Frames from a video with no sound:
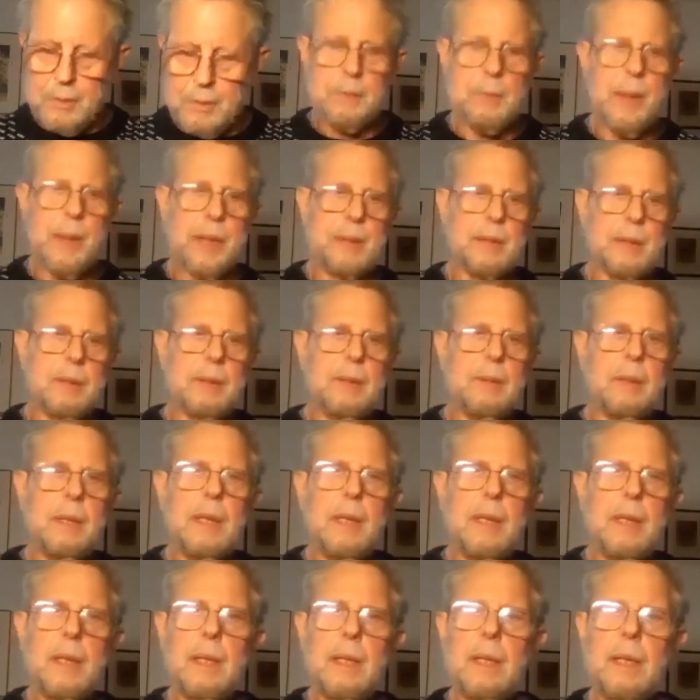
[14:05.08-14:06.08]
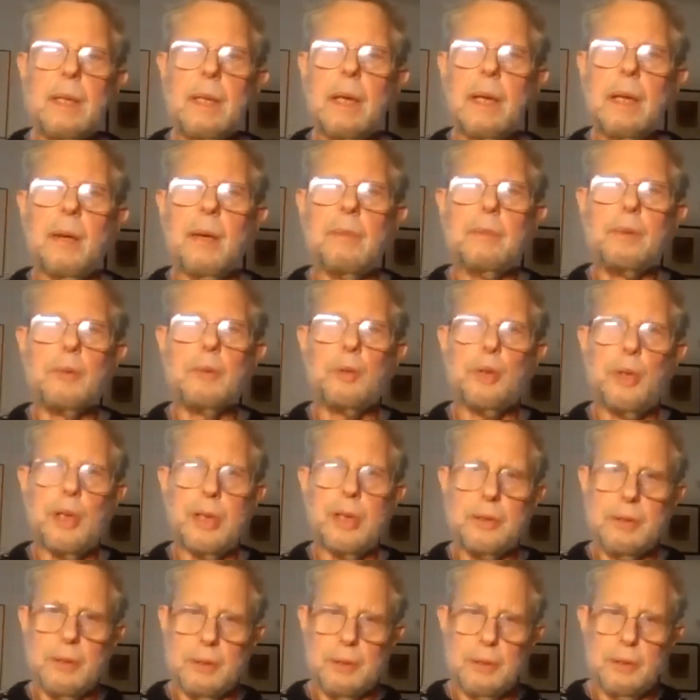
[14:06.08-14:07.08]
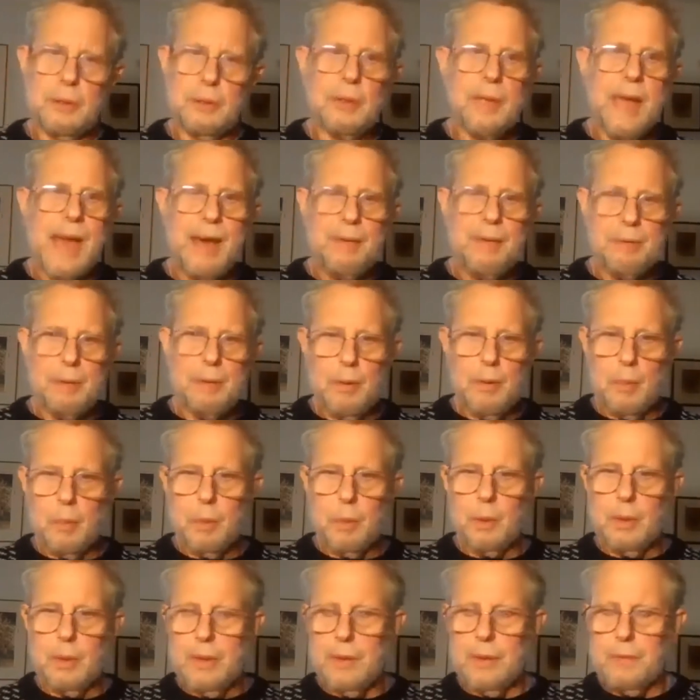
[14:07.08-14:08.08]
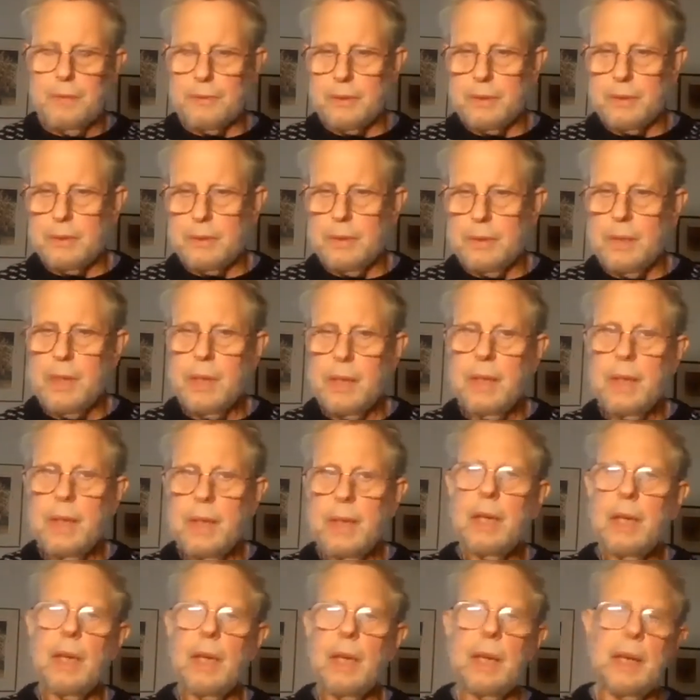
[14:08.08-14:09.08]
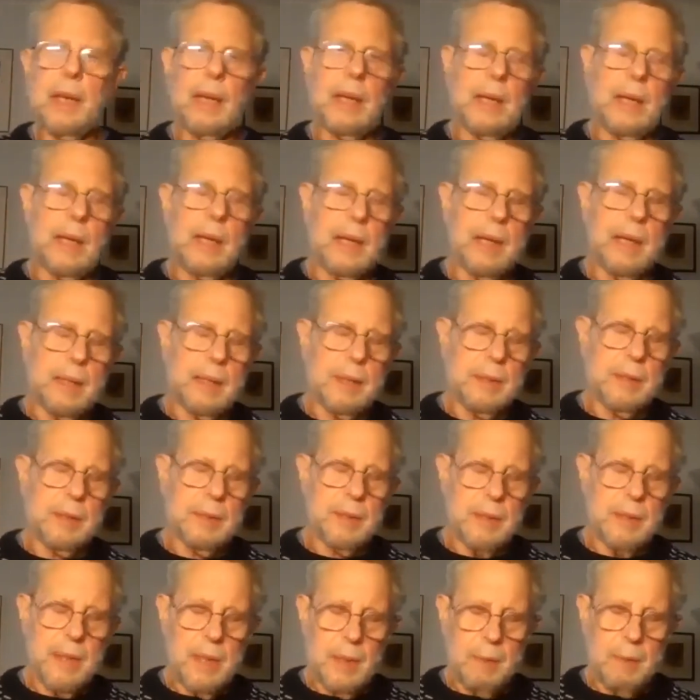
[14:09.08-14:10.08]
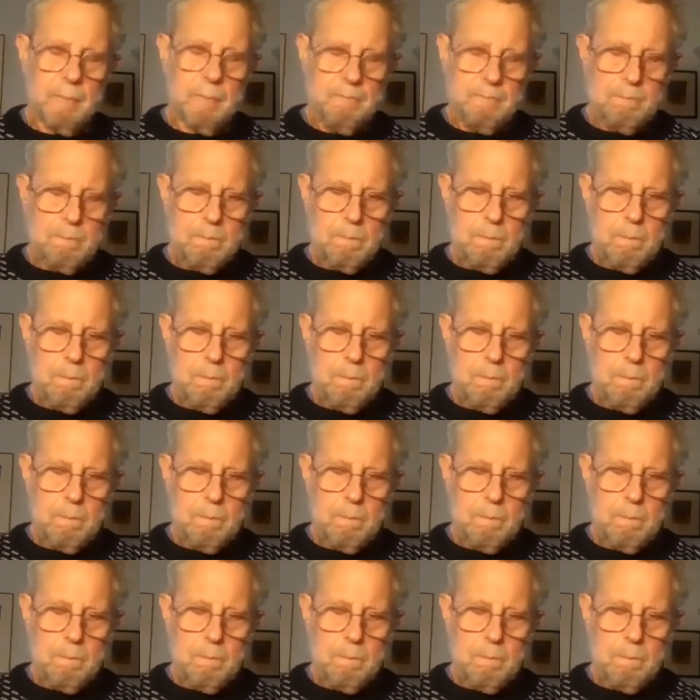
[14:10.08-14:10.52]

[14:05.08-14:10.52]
respectful of traditional Navajo beliefs. And the